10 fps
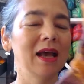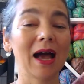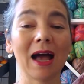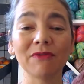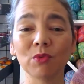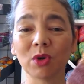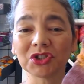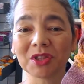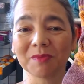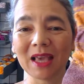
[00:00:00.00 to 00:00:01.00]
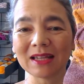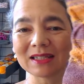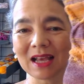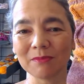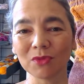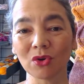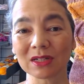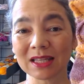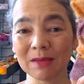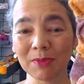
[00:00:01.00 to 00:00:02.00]
I haven't washed them yet. I'm
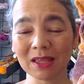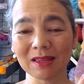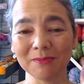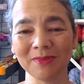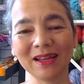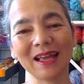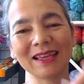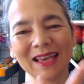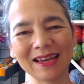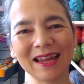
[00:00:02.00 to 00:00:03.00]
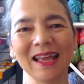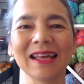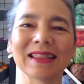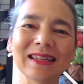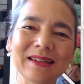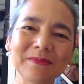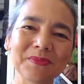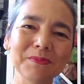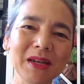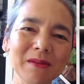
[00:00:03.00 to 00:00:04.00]
not keeping them. Again, the
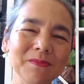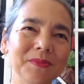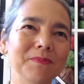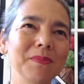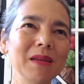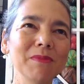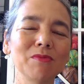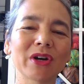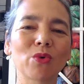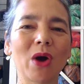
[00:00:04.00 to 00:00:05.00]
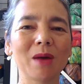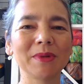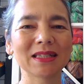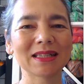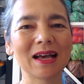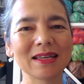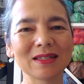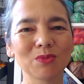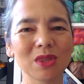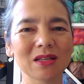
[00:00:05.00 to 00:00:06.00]
minimum requirement
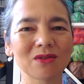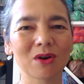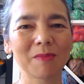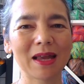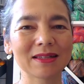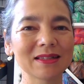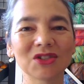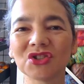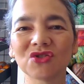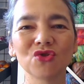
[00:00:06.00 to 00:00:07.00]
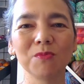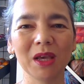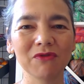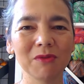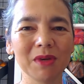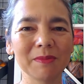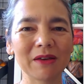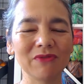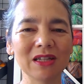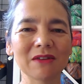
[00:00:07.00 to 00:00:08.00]
size with the Sockmadness is just too big for me. My
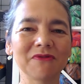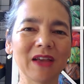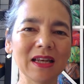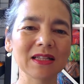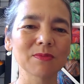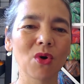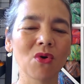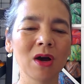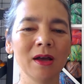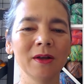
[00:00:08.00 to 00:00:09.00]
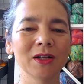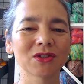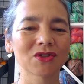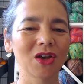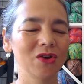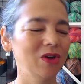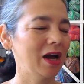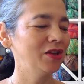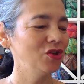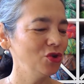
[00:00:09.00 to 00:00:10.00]
feet are fairly small, so
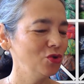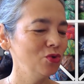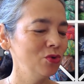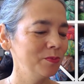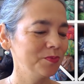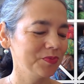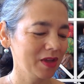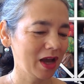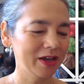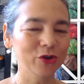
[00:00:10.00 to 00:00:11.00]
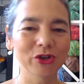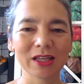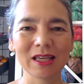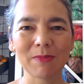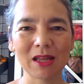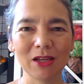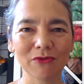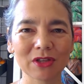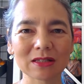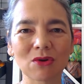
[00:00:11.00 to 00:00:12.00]
I knew I couldn't keep any
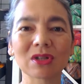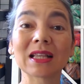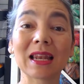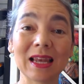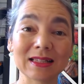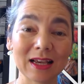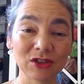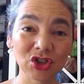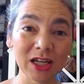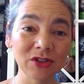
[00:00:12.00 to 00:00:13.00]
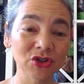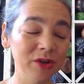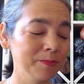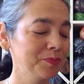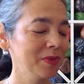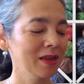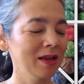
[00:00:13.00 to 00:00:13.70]
of the socks unless I changed them,